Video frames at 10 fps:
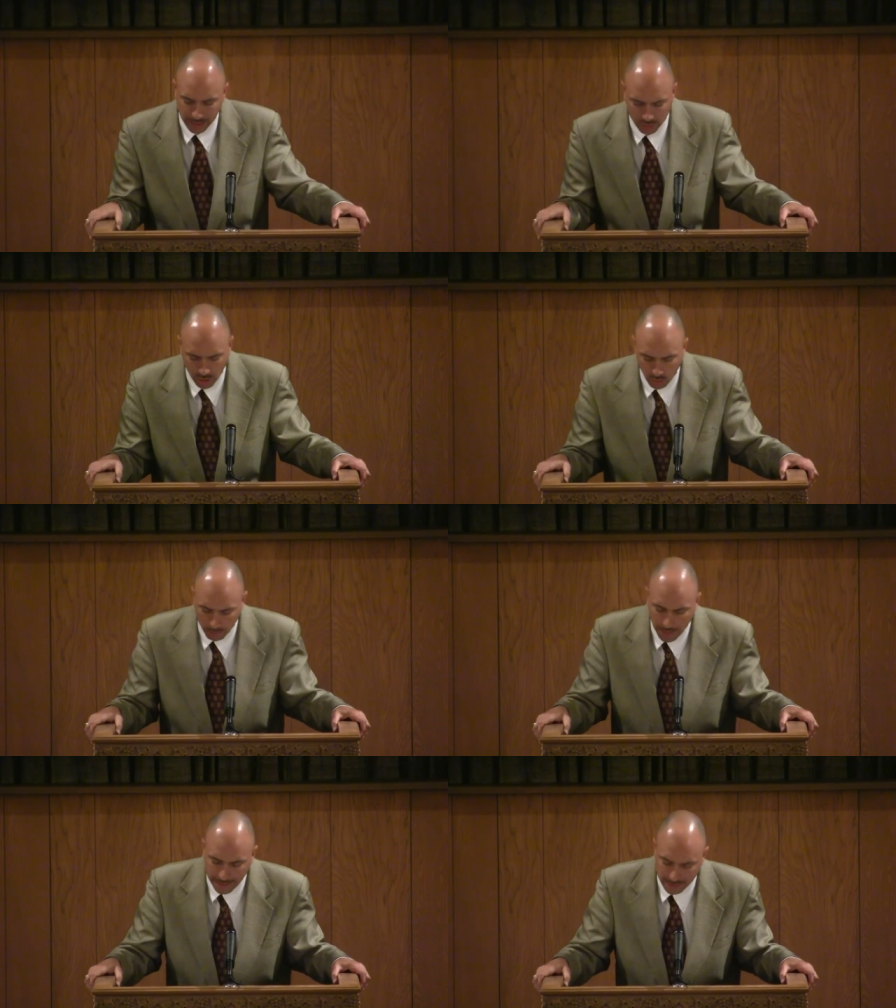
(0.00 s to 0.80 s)
control the
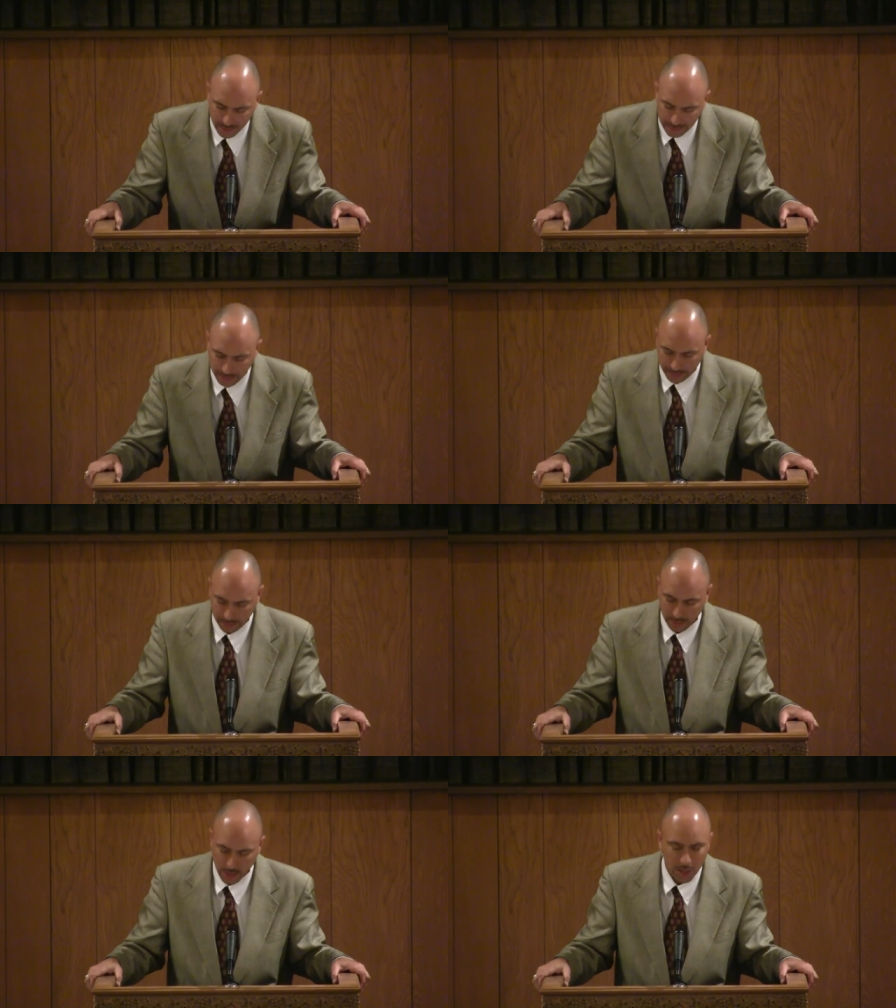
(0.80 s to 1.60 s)
bodies of the living.
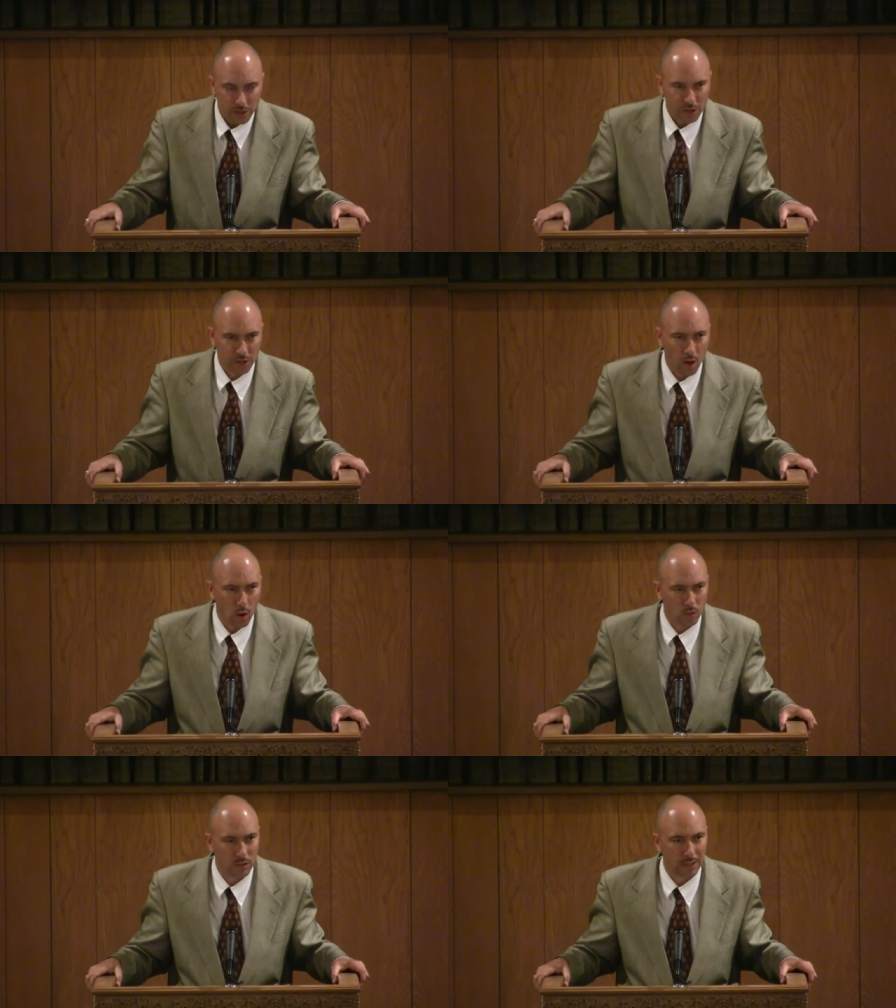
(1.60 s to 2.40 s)

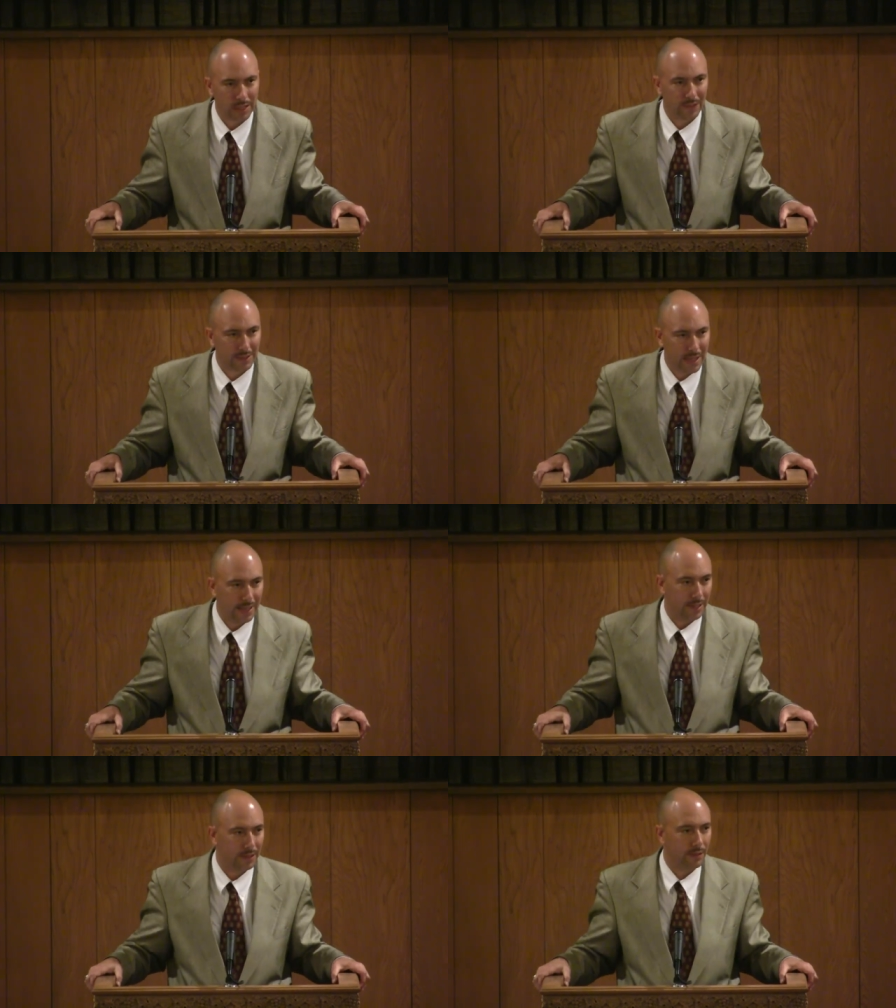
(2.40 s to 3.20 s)
Souls of the Living
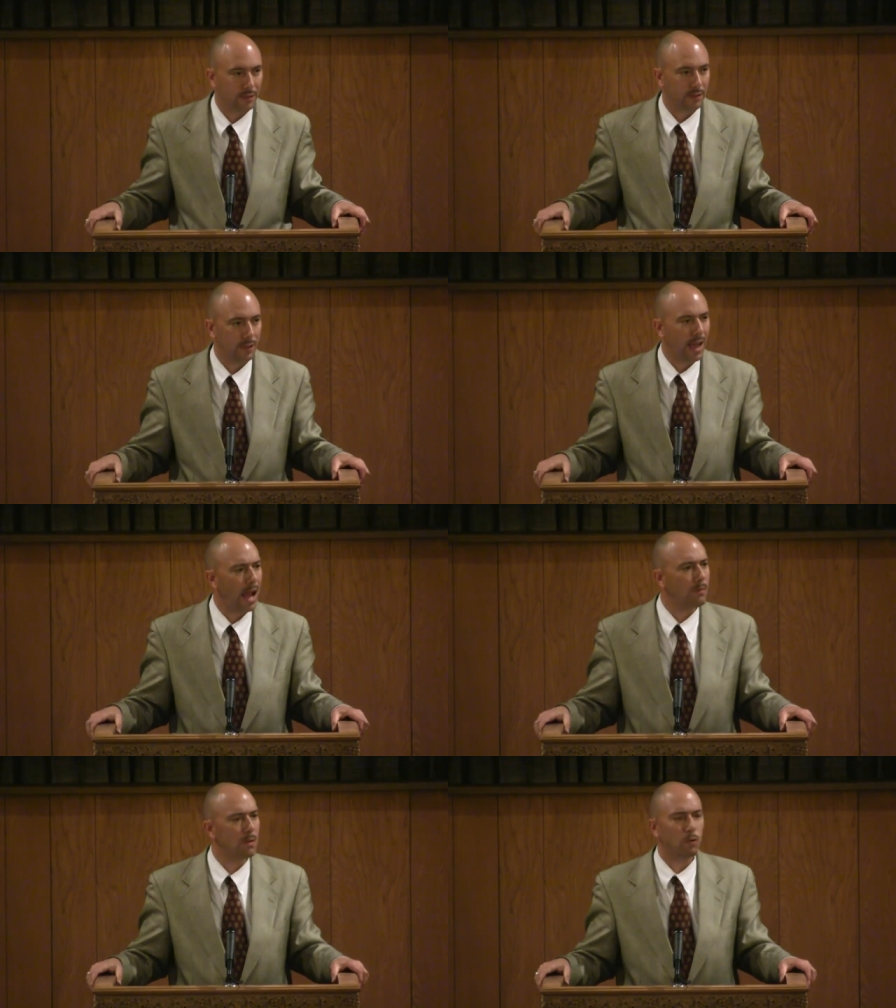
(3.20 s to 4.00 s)
Dead. I
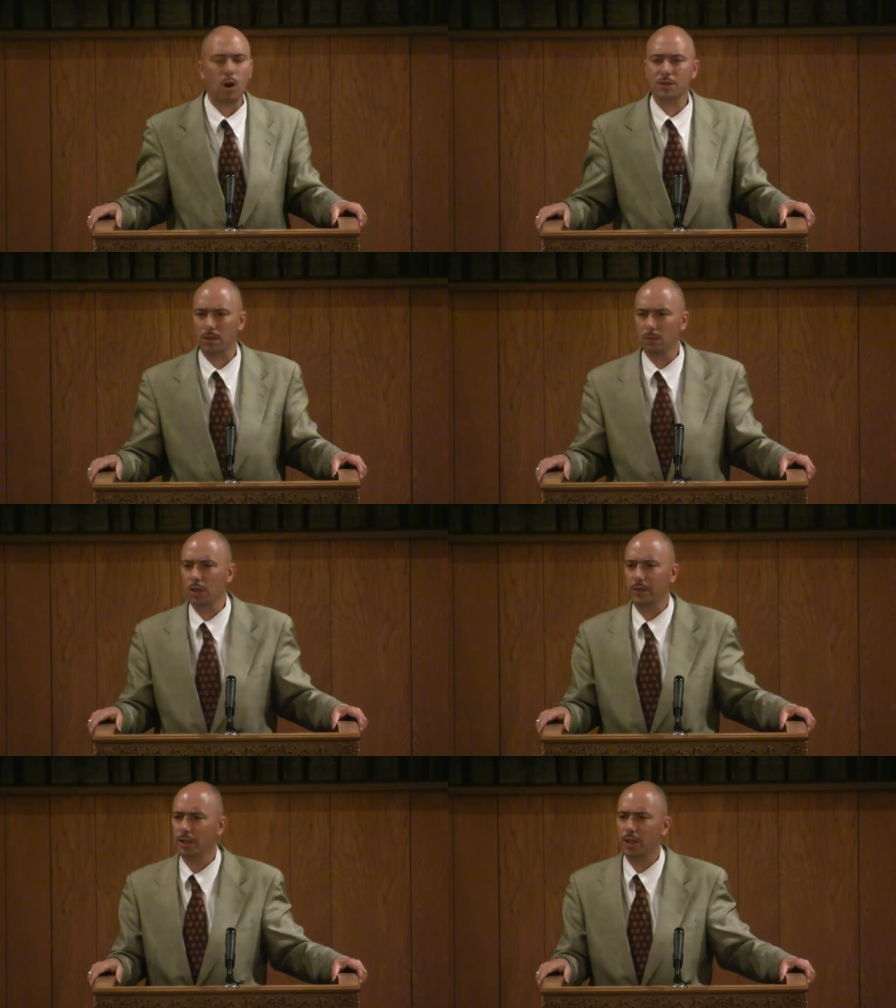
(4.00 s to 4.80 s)
remember watching a
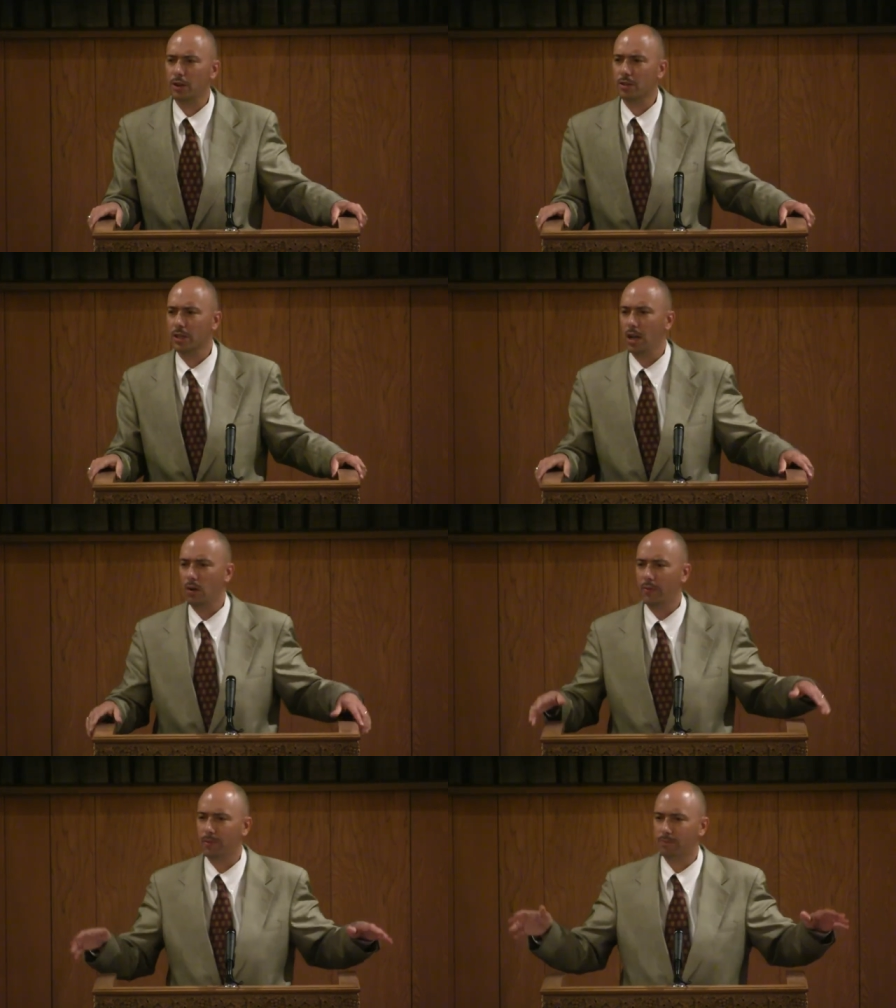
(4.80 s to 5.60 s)
movie years ago. I,
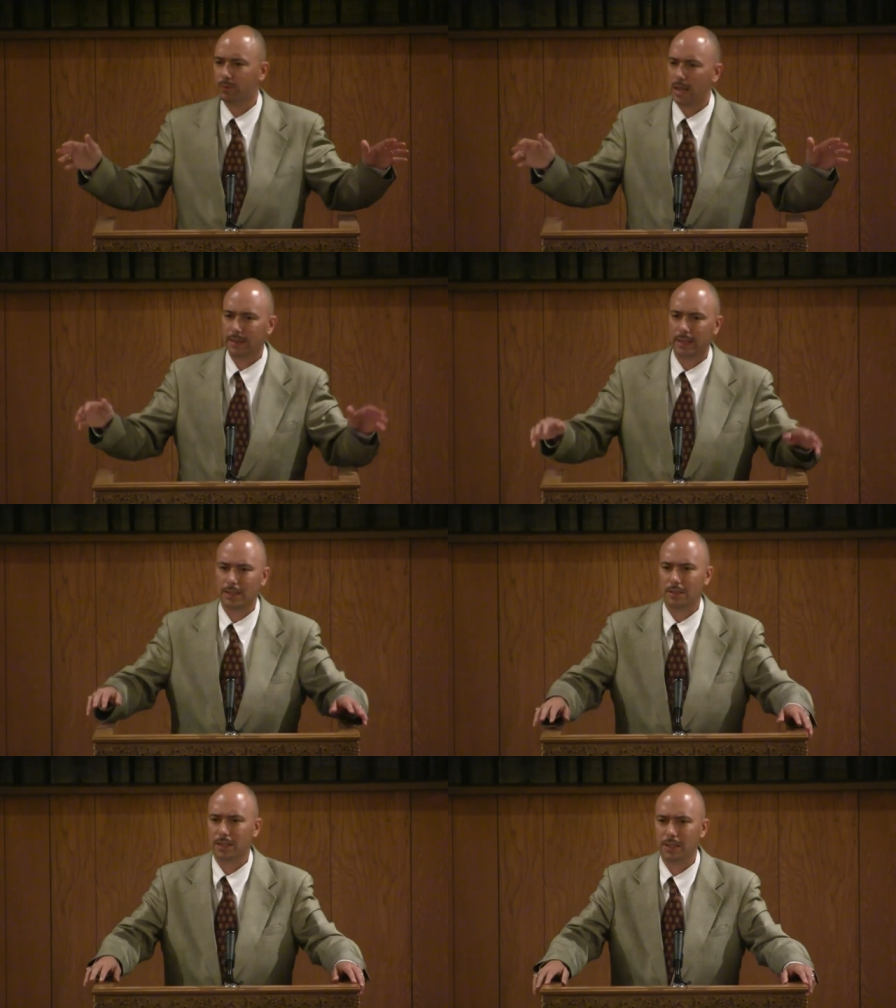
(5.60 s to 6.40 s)
I think I
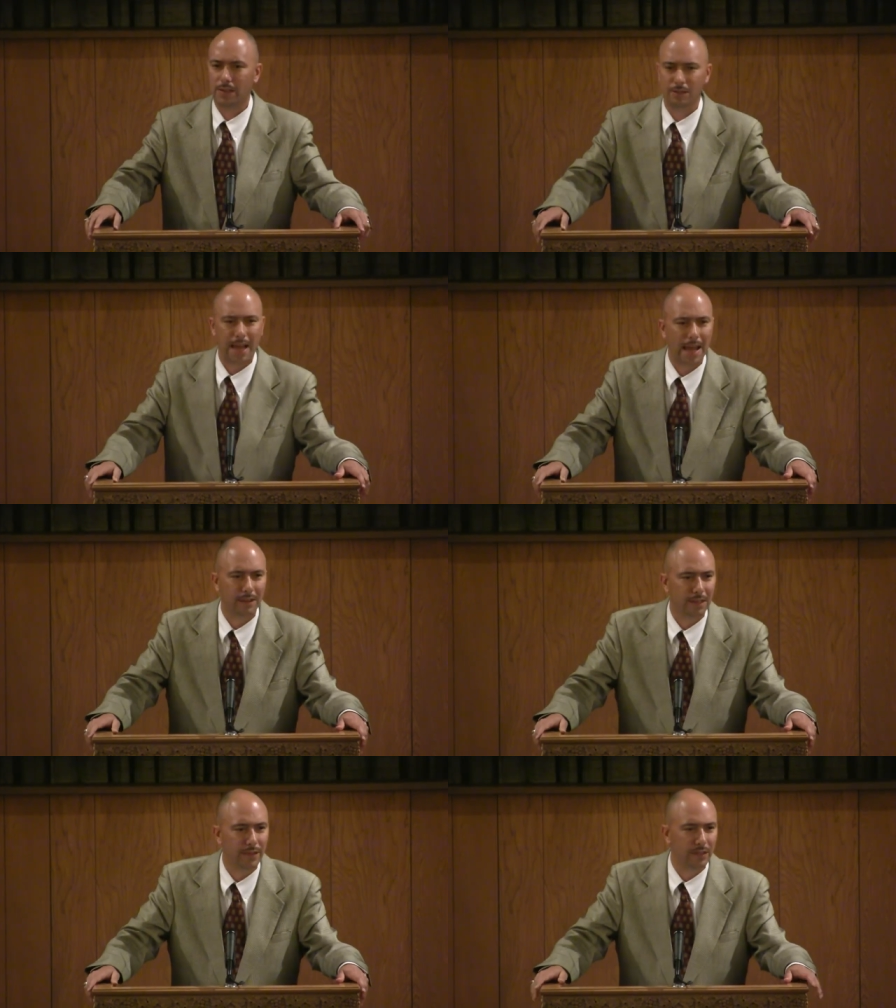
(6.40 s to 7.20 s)
was a teenager. Night of
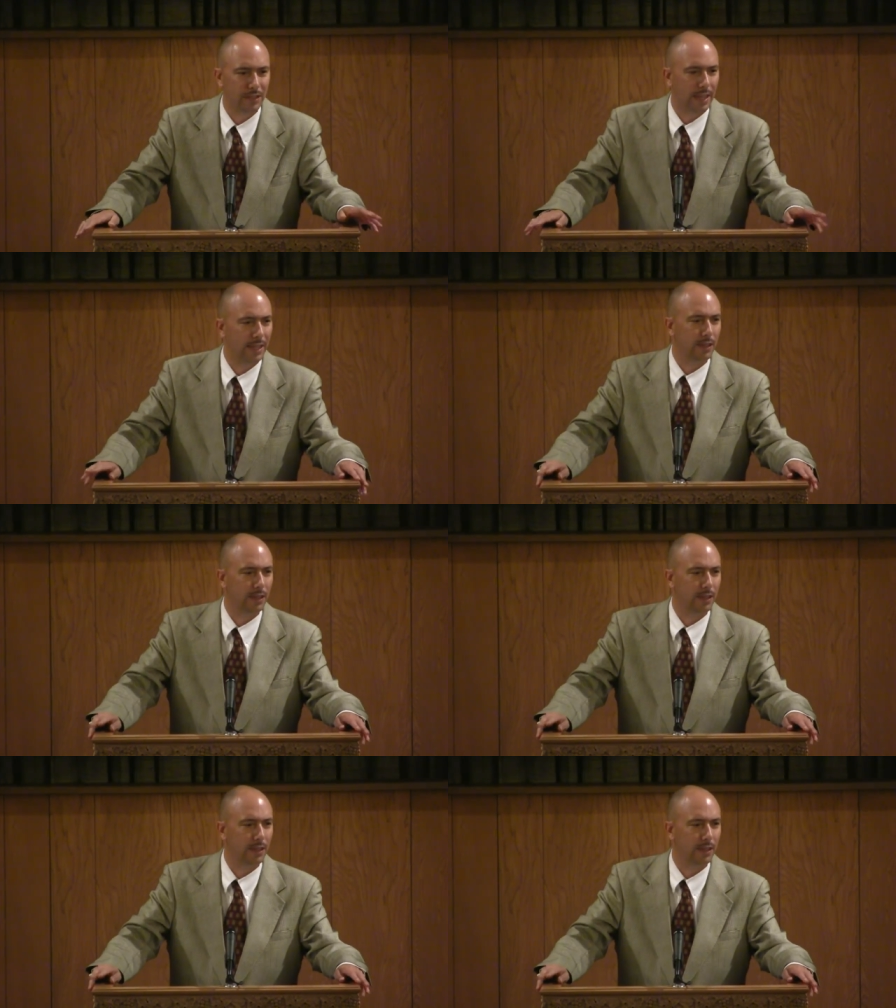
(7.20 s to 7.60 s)
the Living Dead.